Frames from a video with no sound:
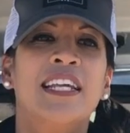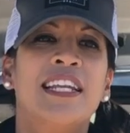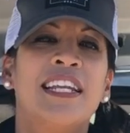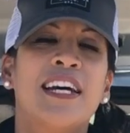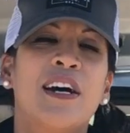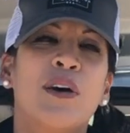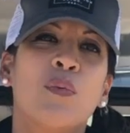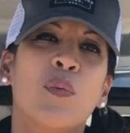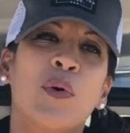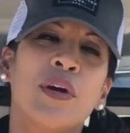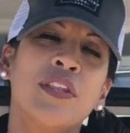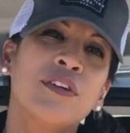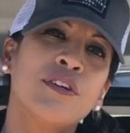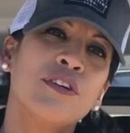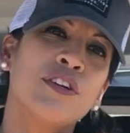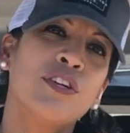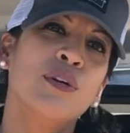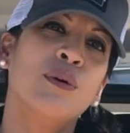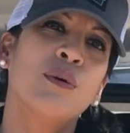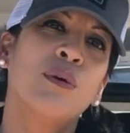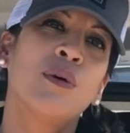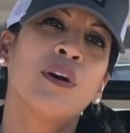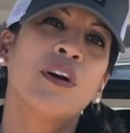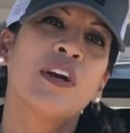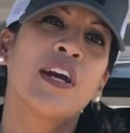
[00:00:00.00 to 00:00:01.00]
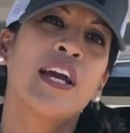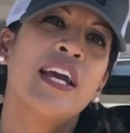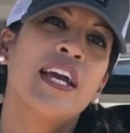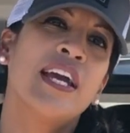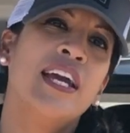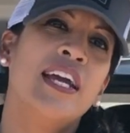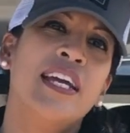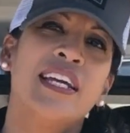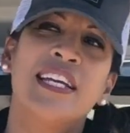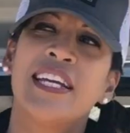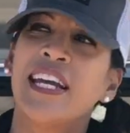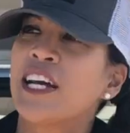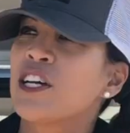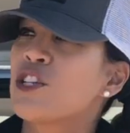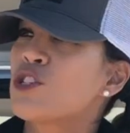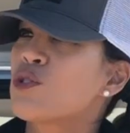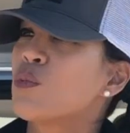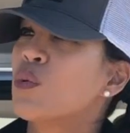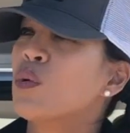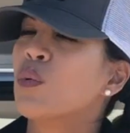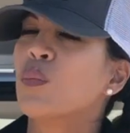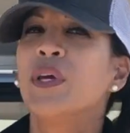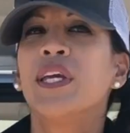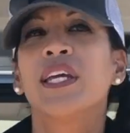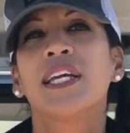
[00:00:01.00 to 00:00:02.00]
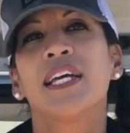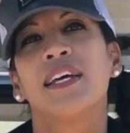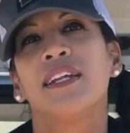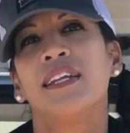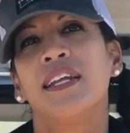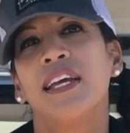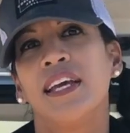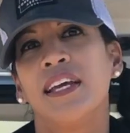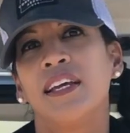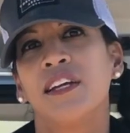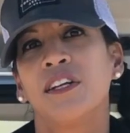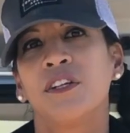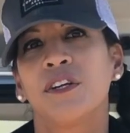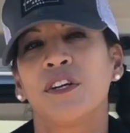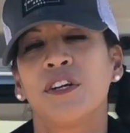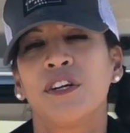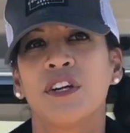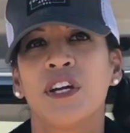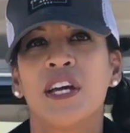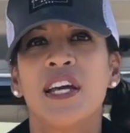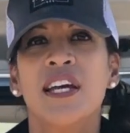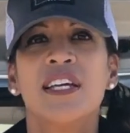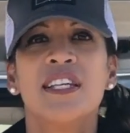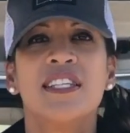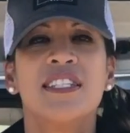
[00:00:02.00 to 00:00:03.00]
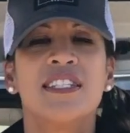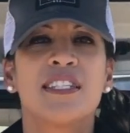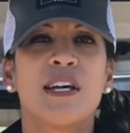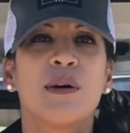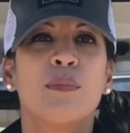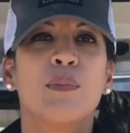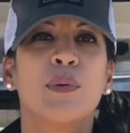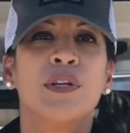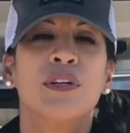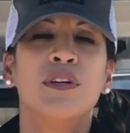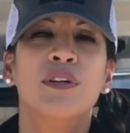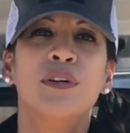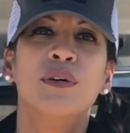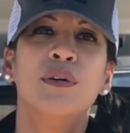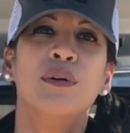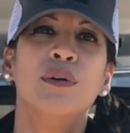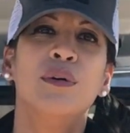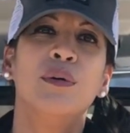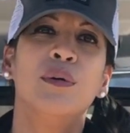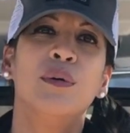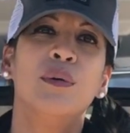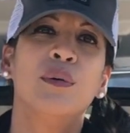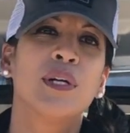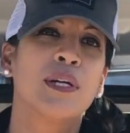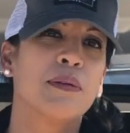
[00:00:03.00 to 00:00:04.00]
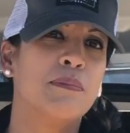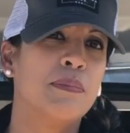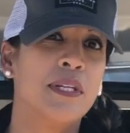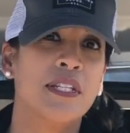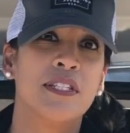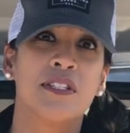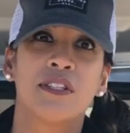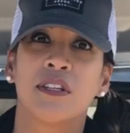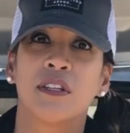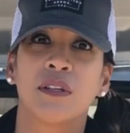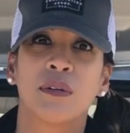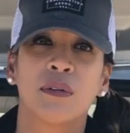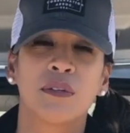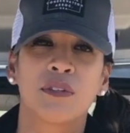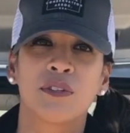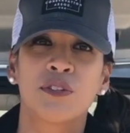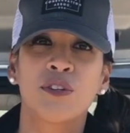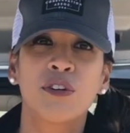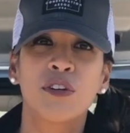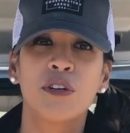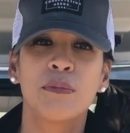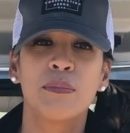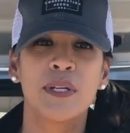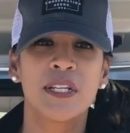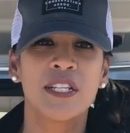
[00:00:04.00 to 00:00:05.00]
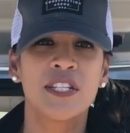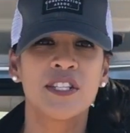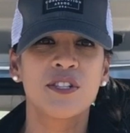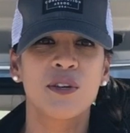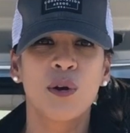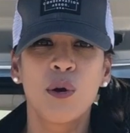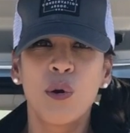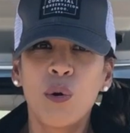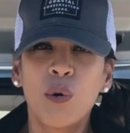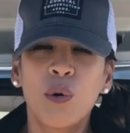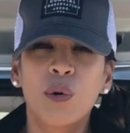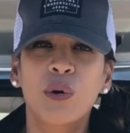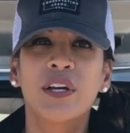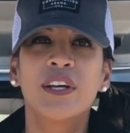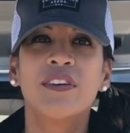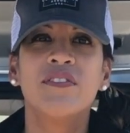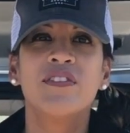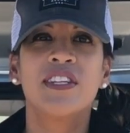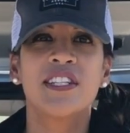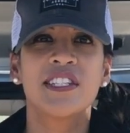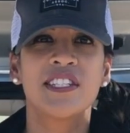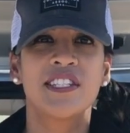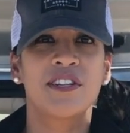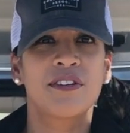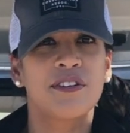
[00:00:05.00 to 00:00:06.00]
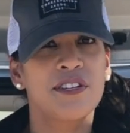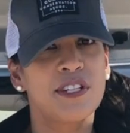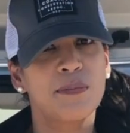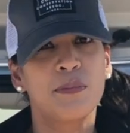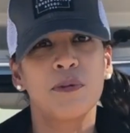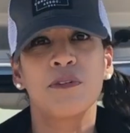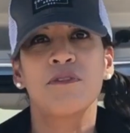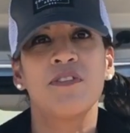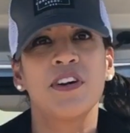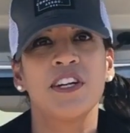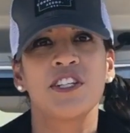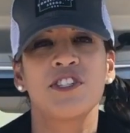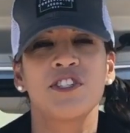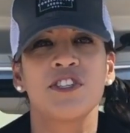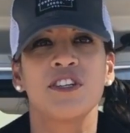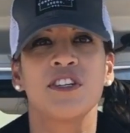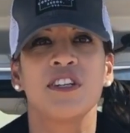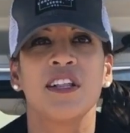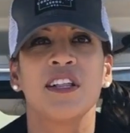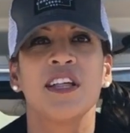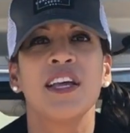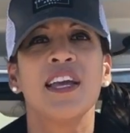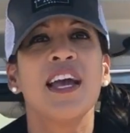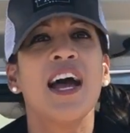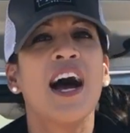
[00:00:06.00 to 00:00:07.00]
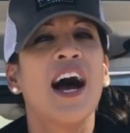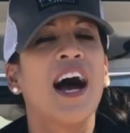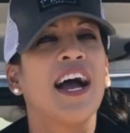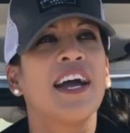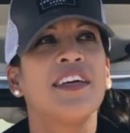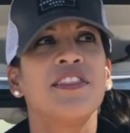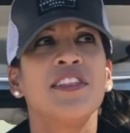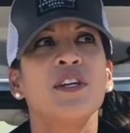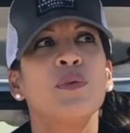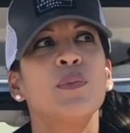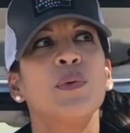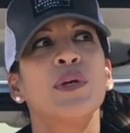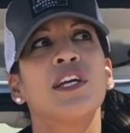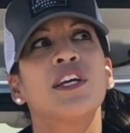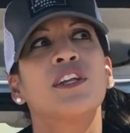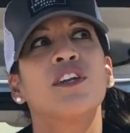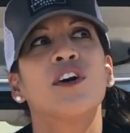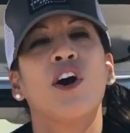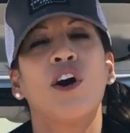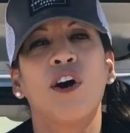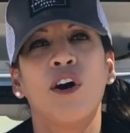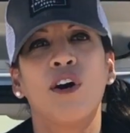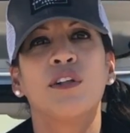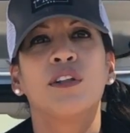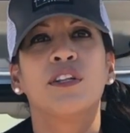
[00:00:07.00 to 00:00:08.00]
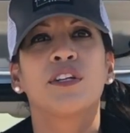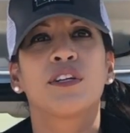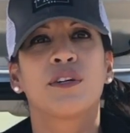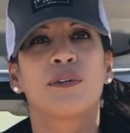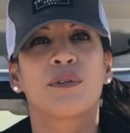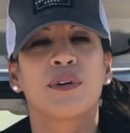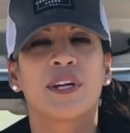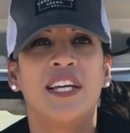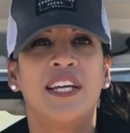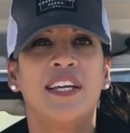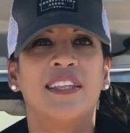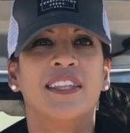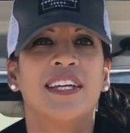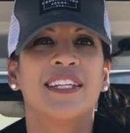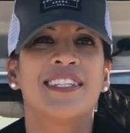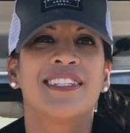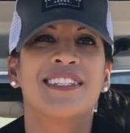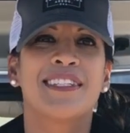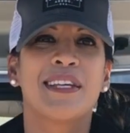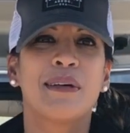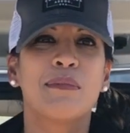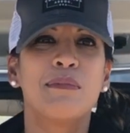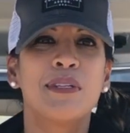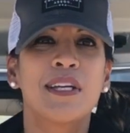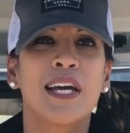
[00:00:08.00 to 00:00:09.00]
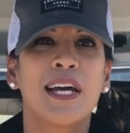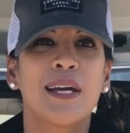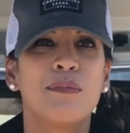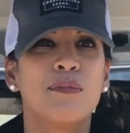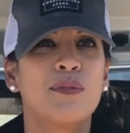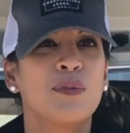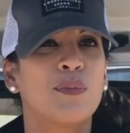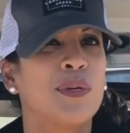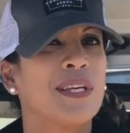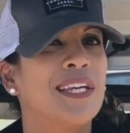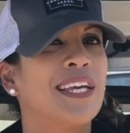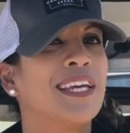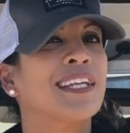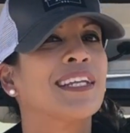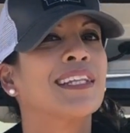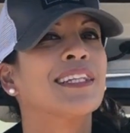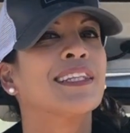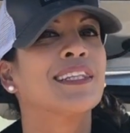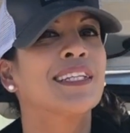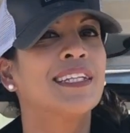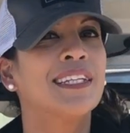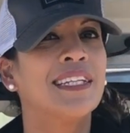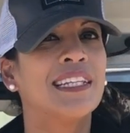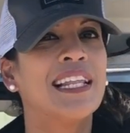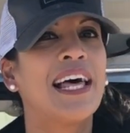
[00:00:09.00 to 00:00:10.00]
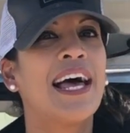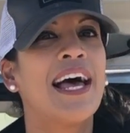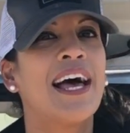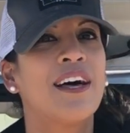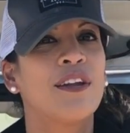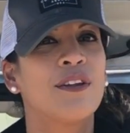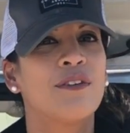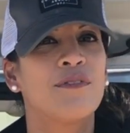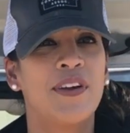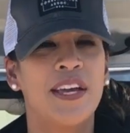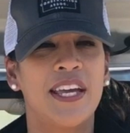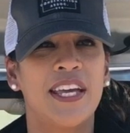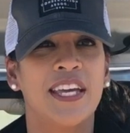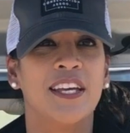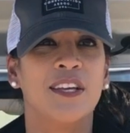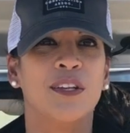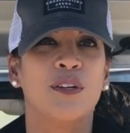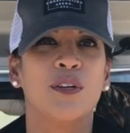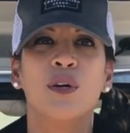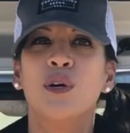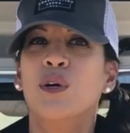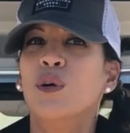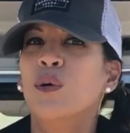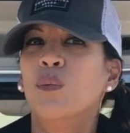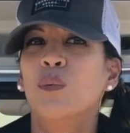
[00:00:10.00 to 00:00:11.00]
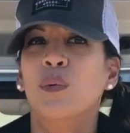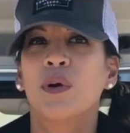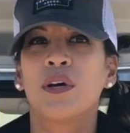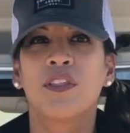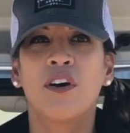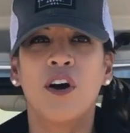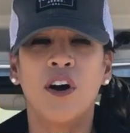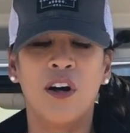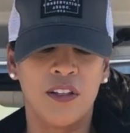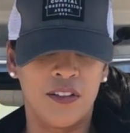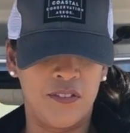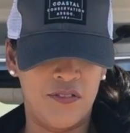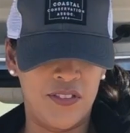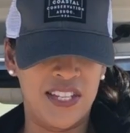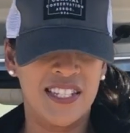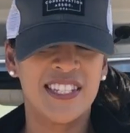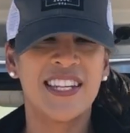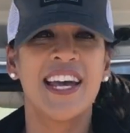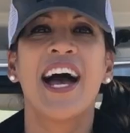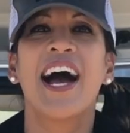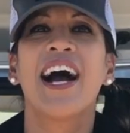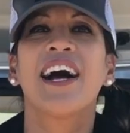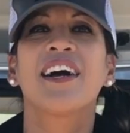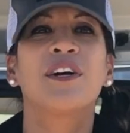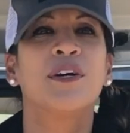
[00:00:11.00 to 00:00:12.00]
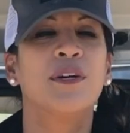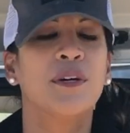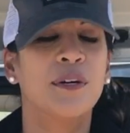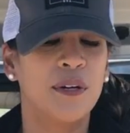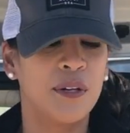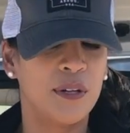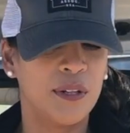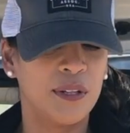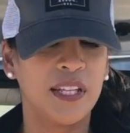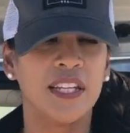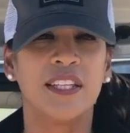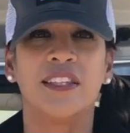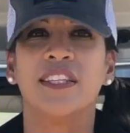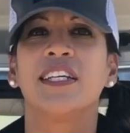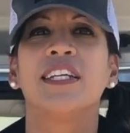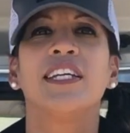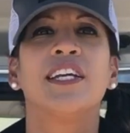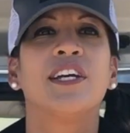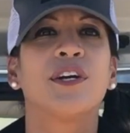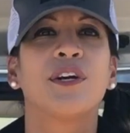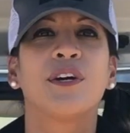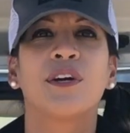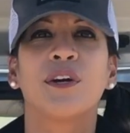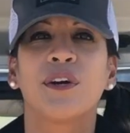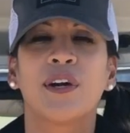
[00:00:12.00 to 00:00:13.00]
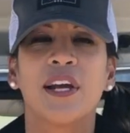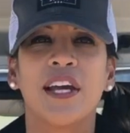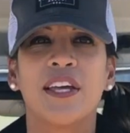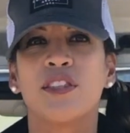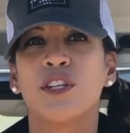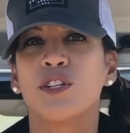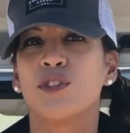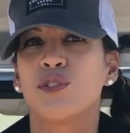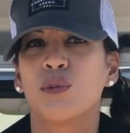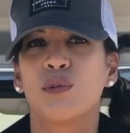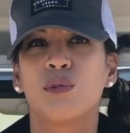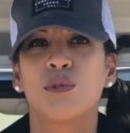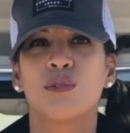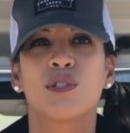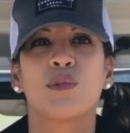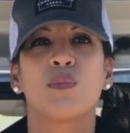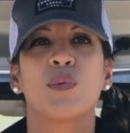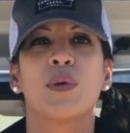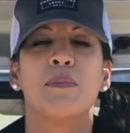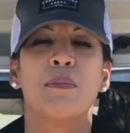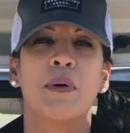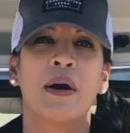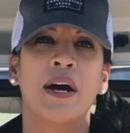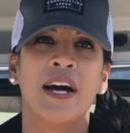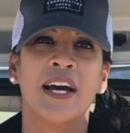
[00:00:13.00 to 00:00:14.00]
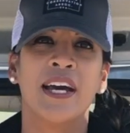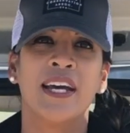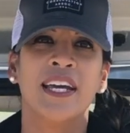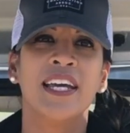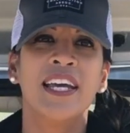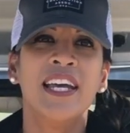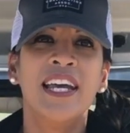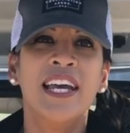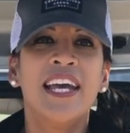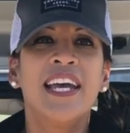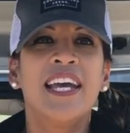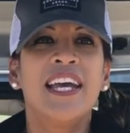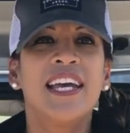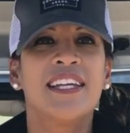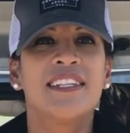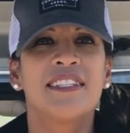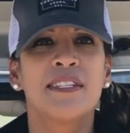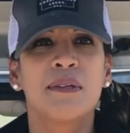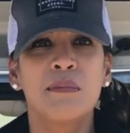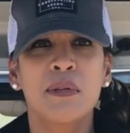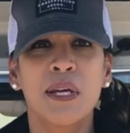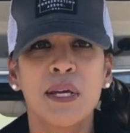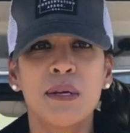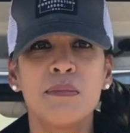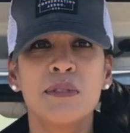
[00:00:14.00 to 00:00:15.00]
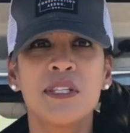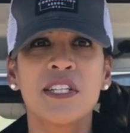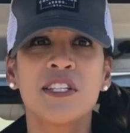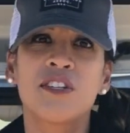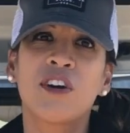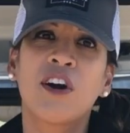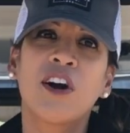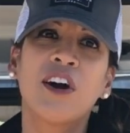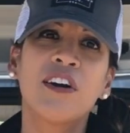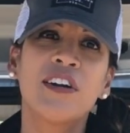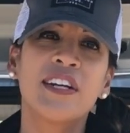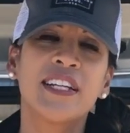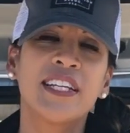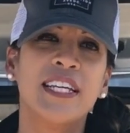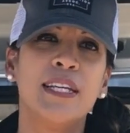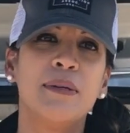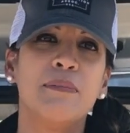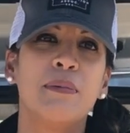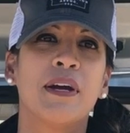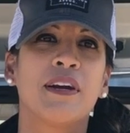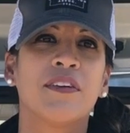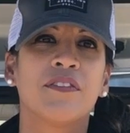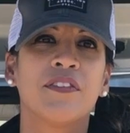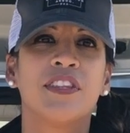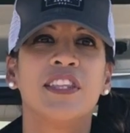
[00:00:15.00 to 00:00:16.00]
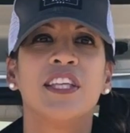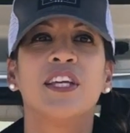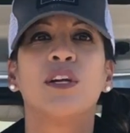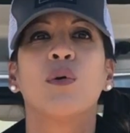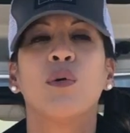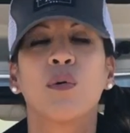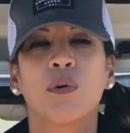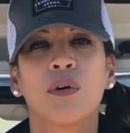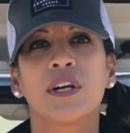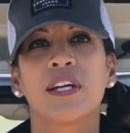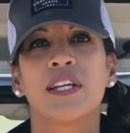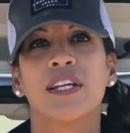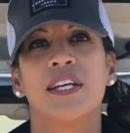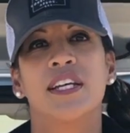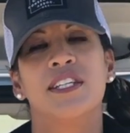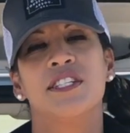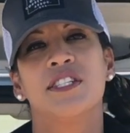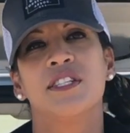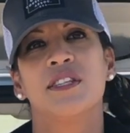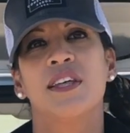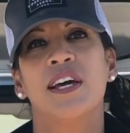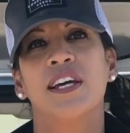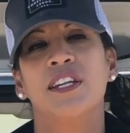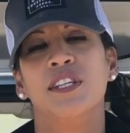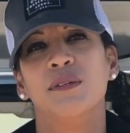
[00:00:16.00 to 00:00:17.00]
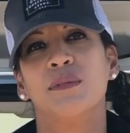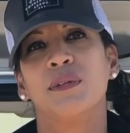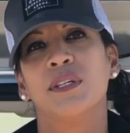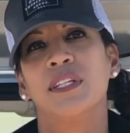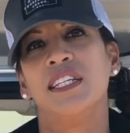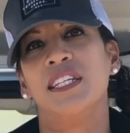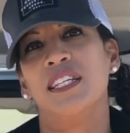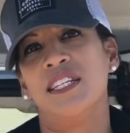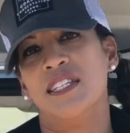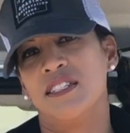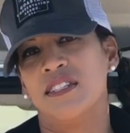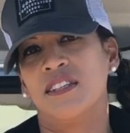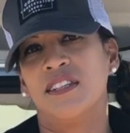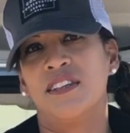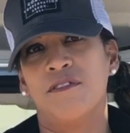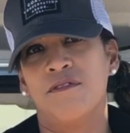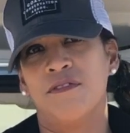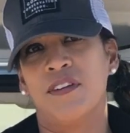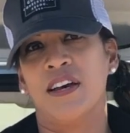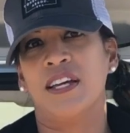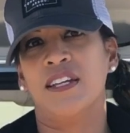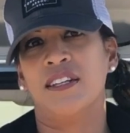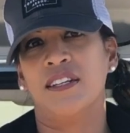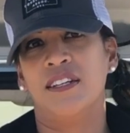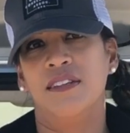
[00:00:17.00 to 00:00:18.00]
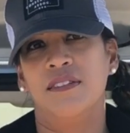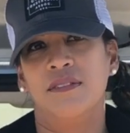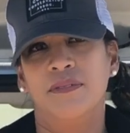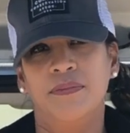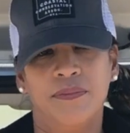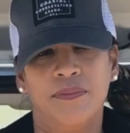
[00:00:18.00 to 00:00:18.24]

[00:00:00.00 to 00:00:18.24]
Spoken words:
Now, whether you're a casual weekend angler, someone who competes in local tournaments, or even a serious professional, I think we can all agree that sometimes we get a little out of hand with all of the tackle and the gear and the tools that we buy, and sometimes it's hard to keep everything organized so that you can easily find it.